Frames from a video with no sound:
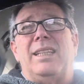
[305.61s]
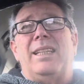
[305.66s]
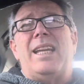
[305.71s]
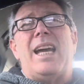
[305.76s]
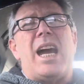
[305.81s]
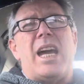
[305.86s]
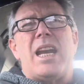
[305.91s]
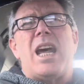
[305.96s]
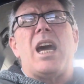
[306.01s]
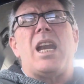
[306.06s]

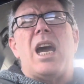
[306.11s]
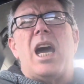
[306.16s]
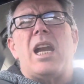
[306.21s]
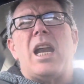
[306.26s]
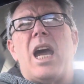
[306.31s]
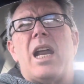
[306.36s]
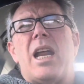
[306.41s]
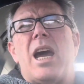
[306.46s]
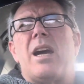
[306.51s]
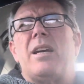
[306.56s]

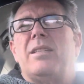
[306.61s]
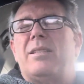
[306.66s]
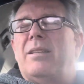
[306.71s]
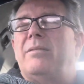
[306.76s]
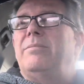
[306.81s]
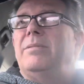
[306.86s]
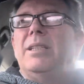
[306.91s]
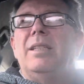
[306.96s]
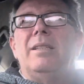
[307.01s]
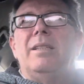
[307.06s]
No.
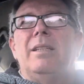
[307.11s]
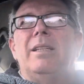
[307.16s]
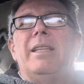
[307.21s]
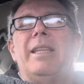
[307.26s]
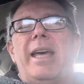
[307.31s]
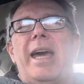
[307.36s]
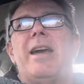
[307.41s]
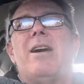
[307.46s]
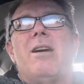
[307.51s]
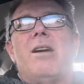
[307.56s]

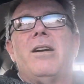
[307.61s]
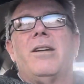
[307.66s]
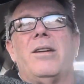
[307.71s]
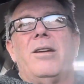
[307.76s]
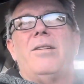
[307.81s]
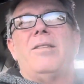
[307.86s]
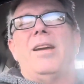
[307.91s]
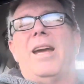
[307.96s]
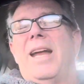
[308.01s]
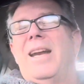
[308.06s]
So they
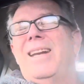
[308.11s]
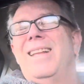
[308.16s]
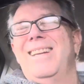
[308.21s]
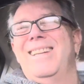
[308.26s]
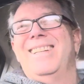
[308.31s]
argued, and